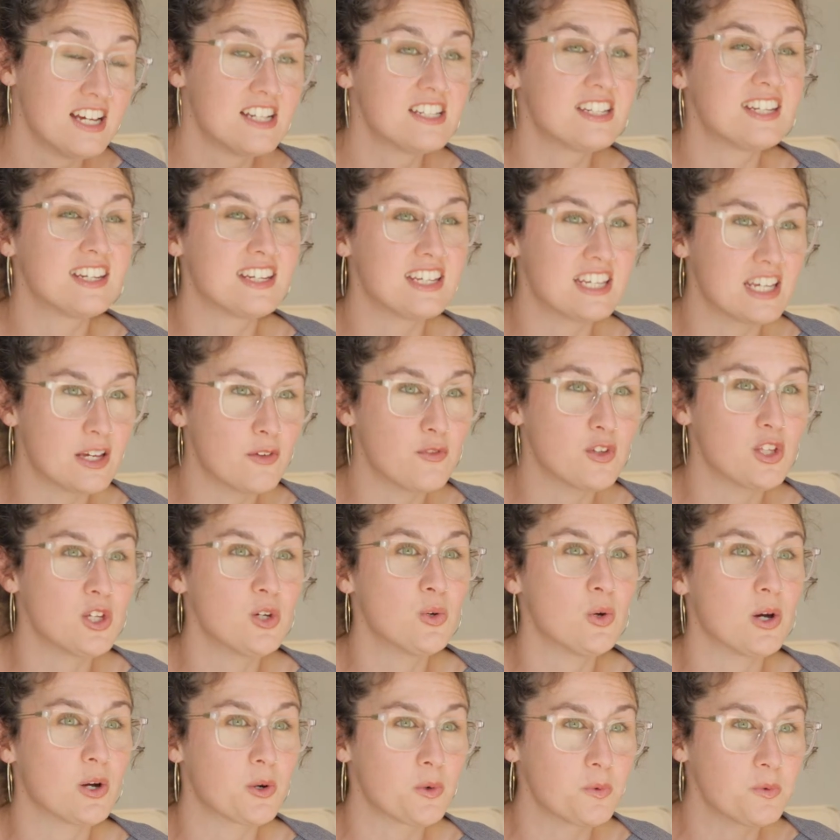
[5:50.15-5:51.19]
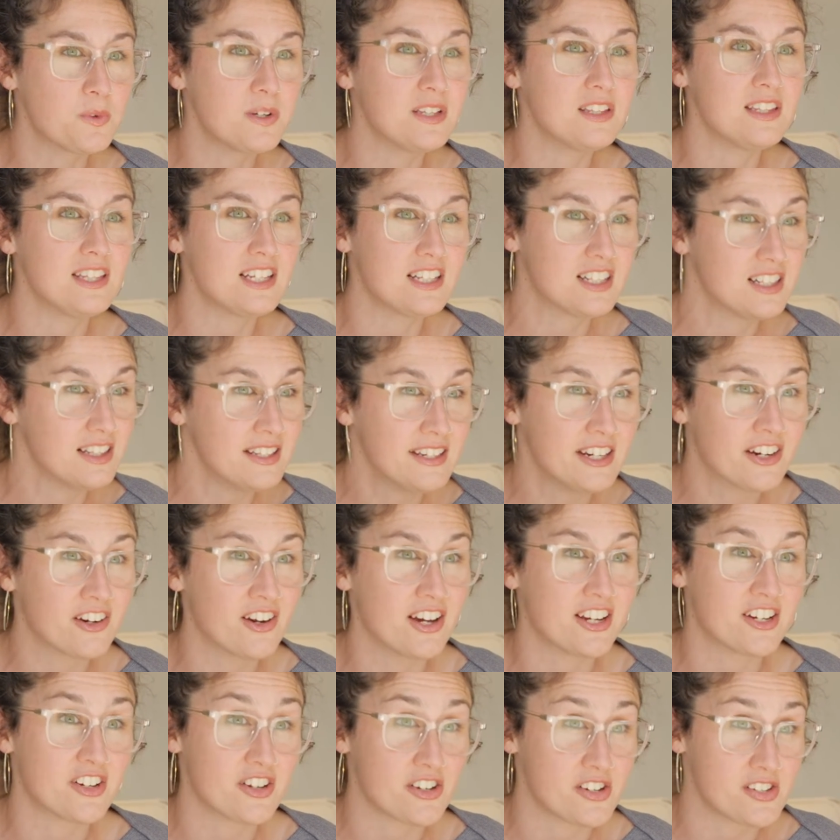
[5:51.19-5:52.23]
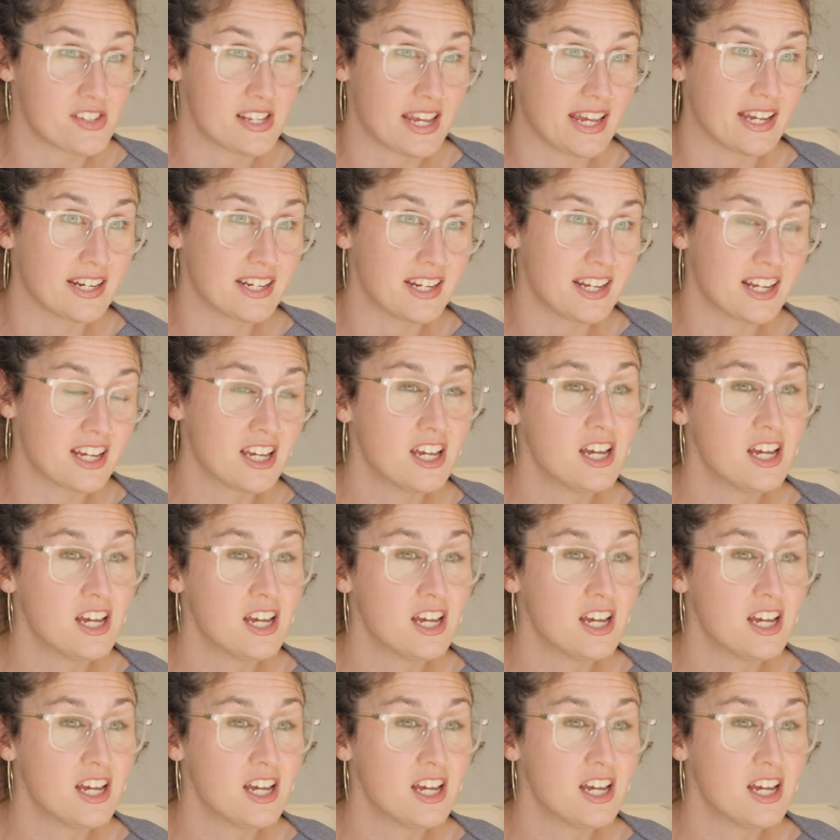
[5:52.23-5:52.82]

to give you a really clear understanding